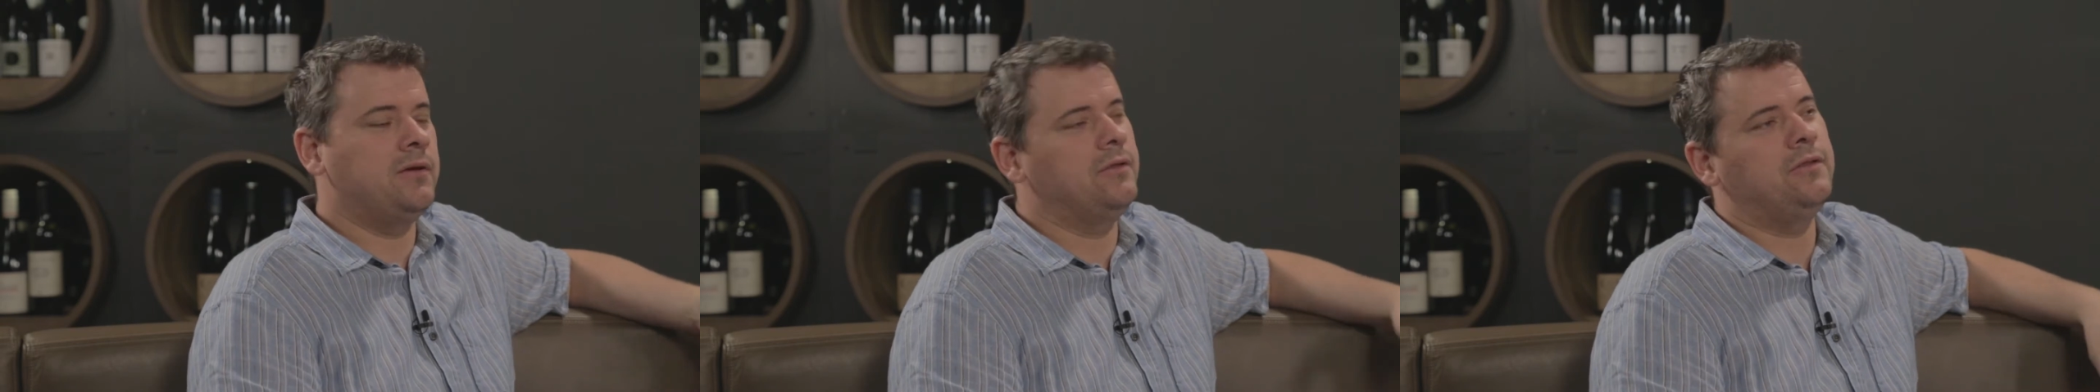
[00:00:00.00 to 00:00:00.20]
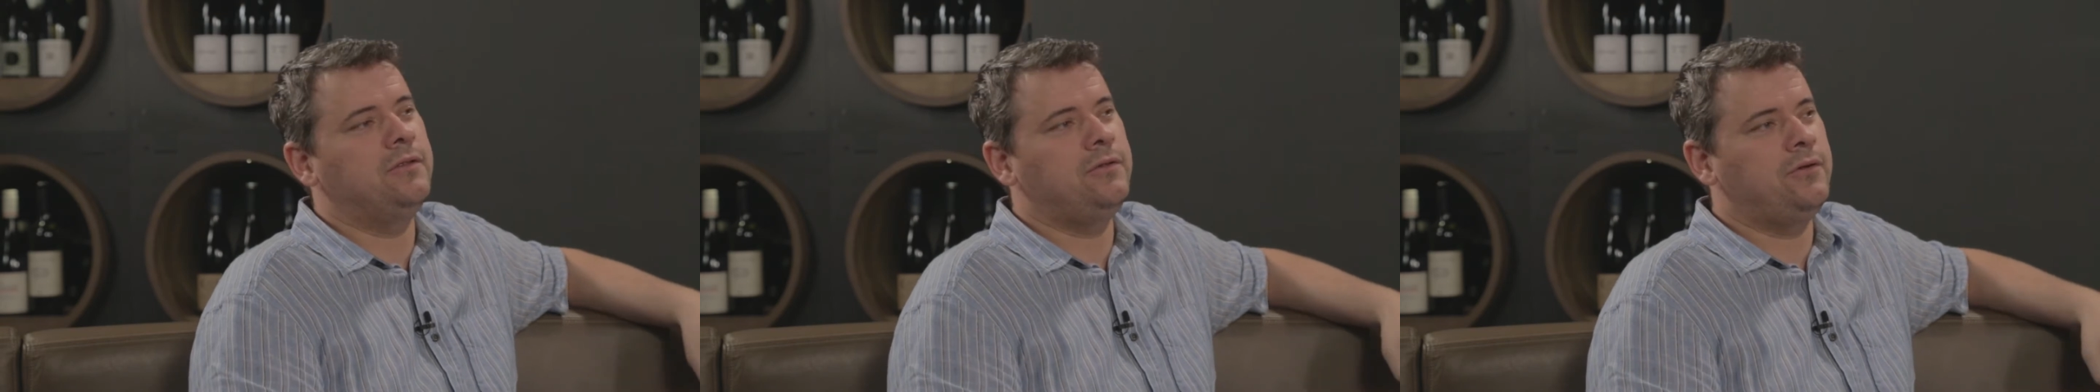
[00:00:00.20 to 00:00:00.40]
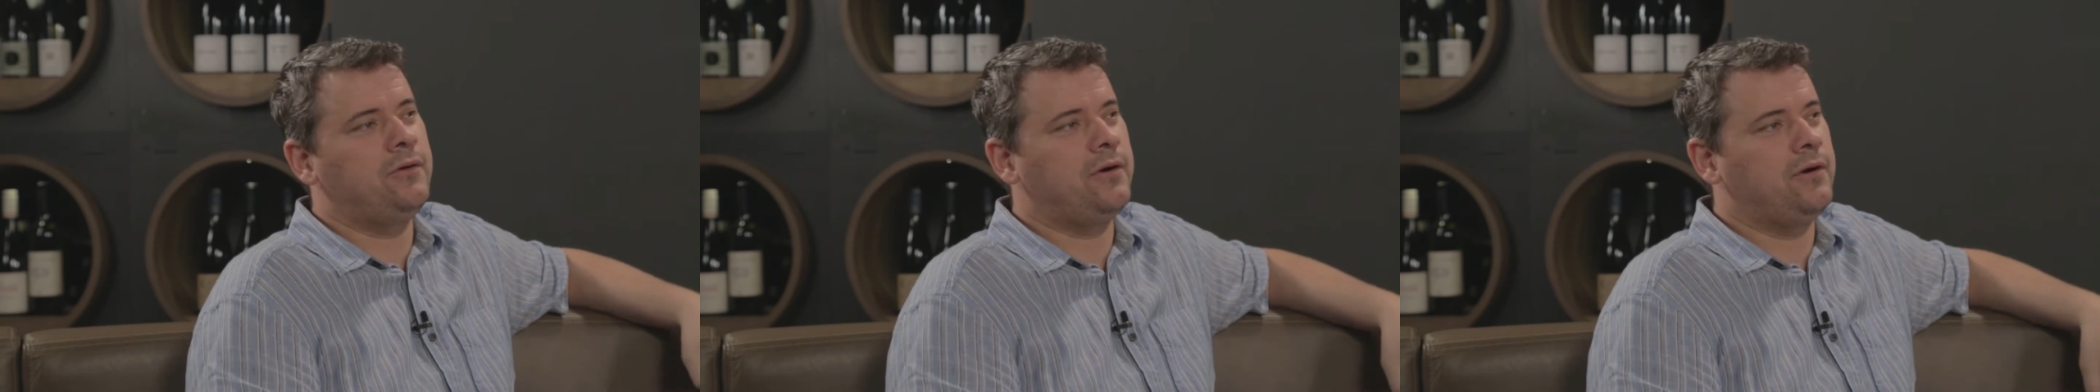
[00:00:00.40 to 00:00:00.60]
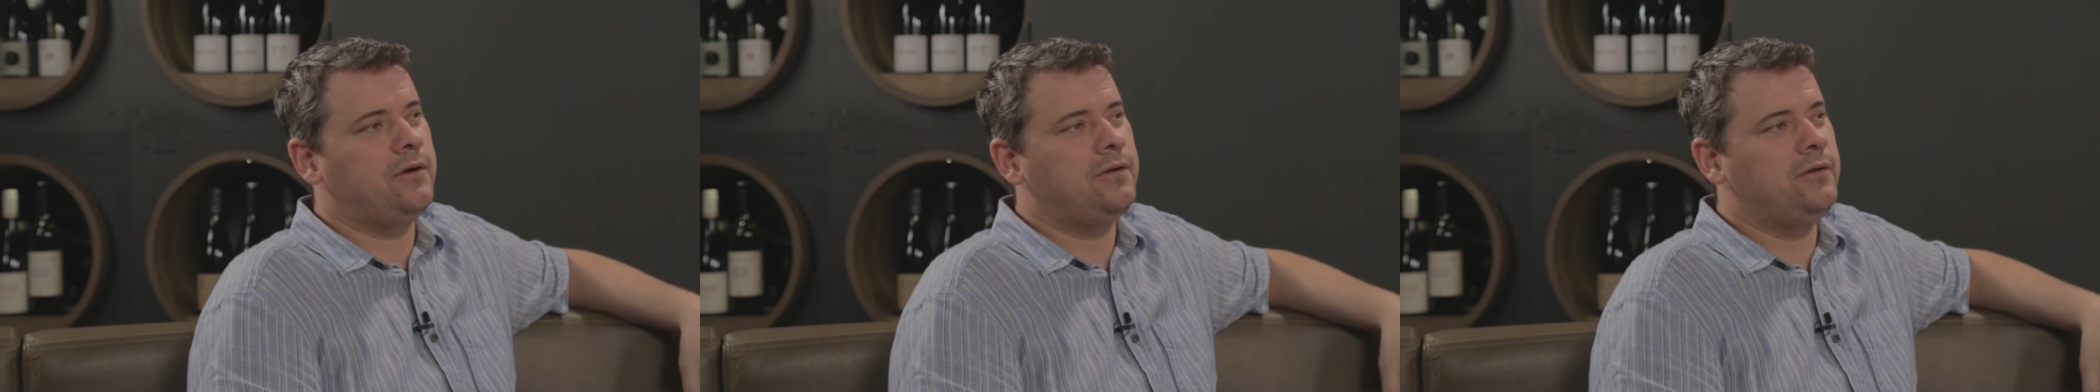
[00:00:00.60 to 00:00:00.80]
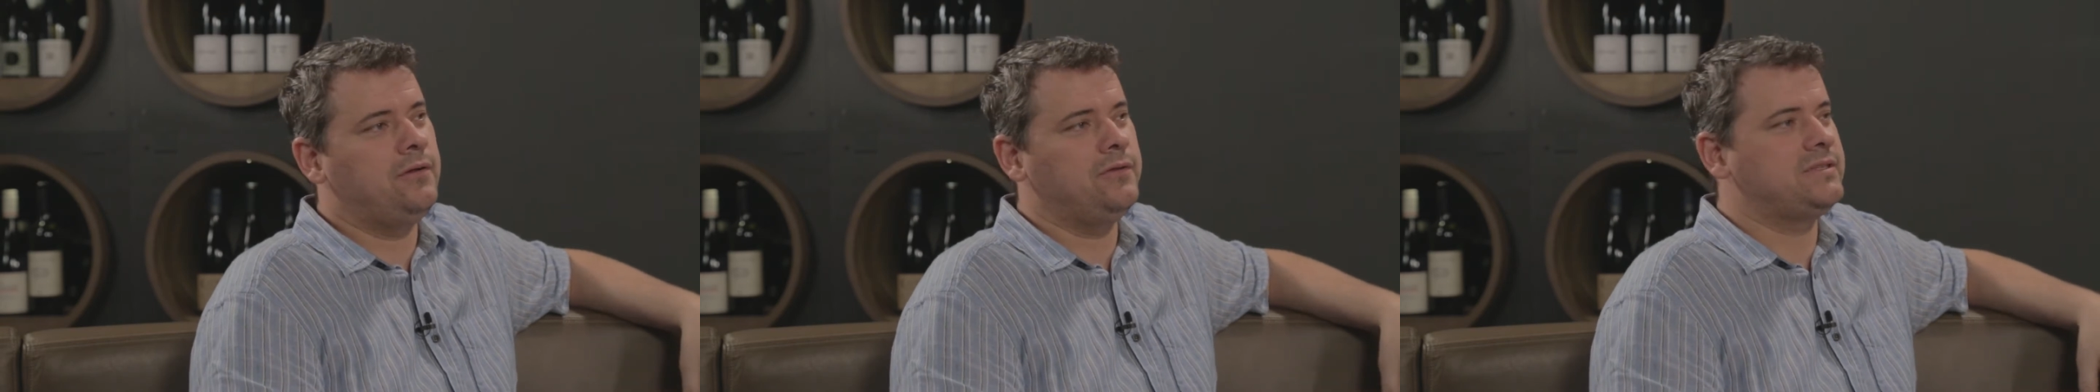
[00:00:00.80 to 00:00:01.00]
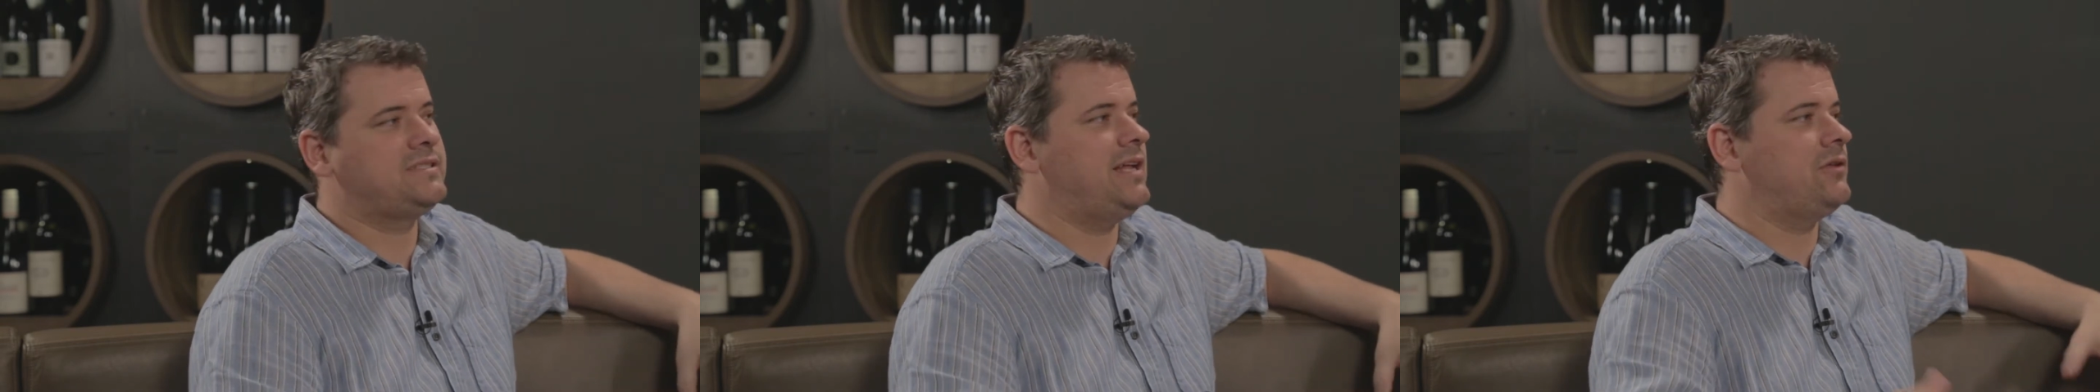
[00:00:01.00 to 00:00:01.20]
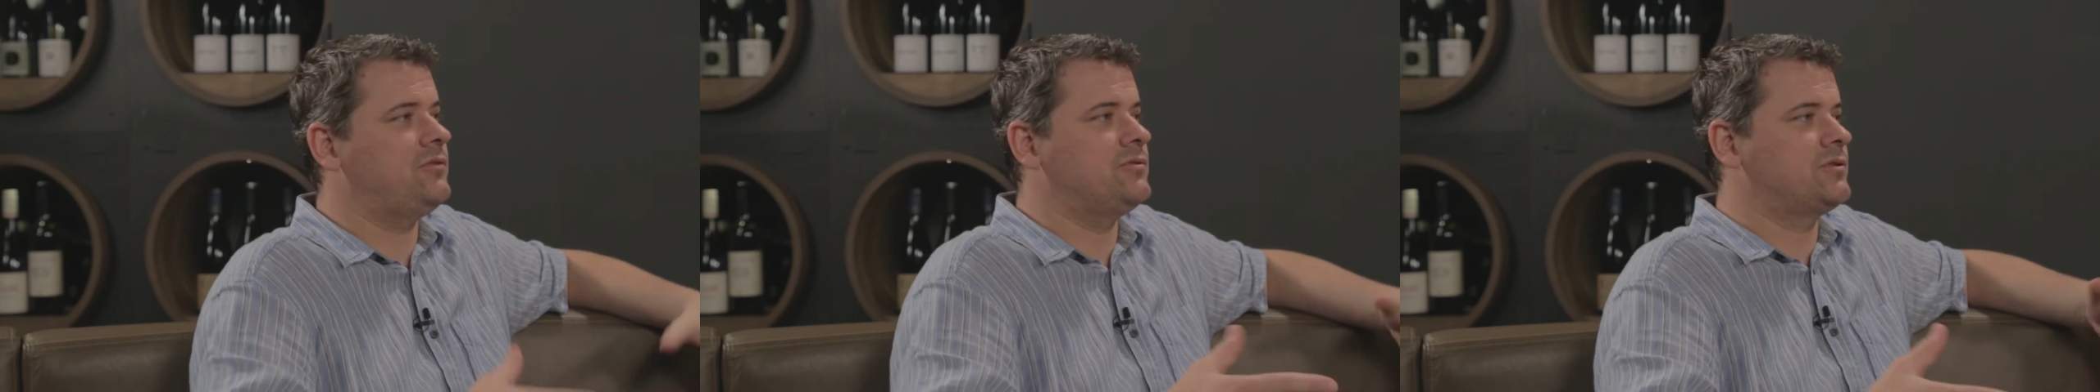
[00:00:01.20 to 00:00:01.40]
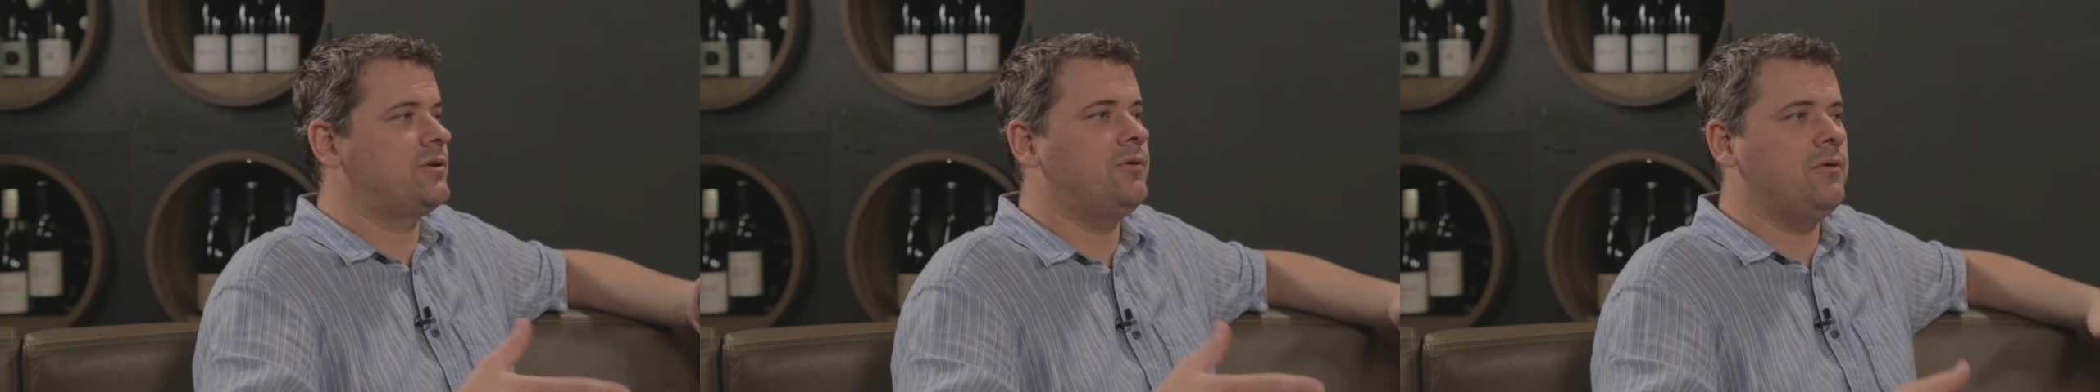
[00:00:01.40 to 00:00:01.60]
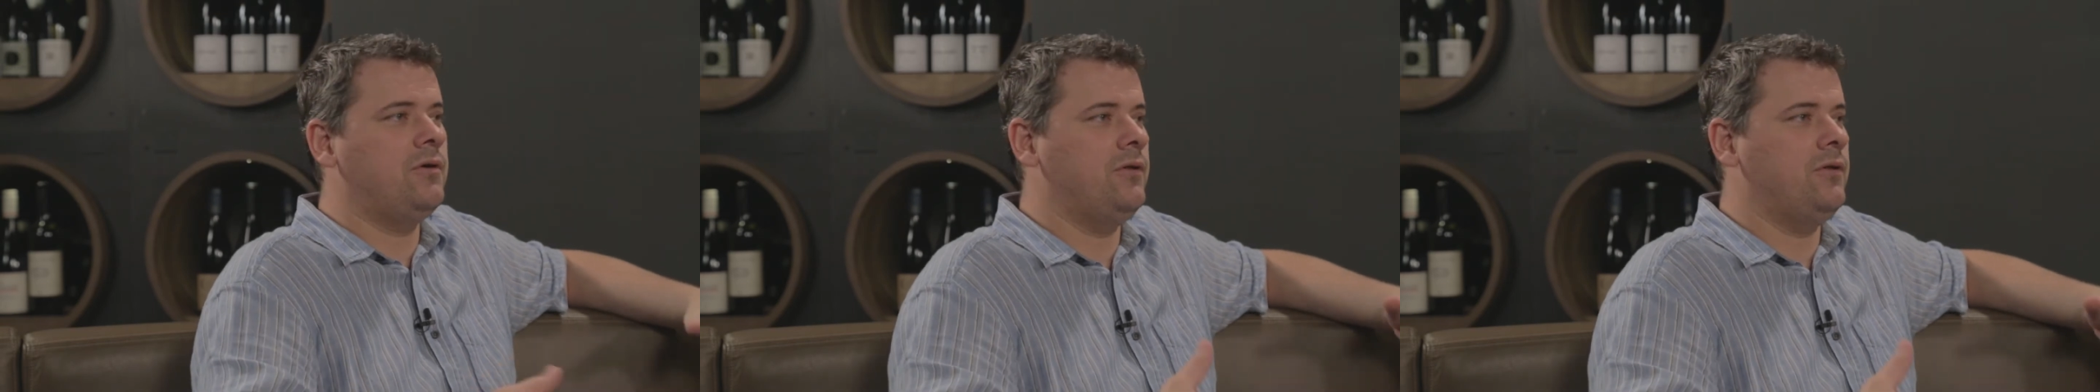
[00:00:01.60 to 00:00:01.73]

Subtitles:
on status quo,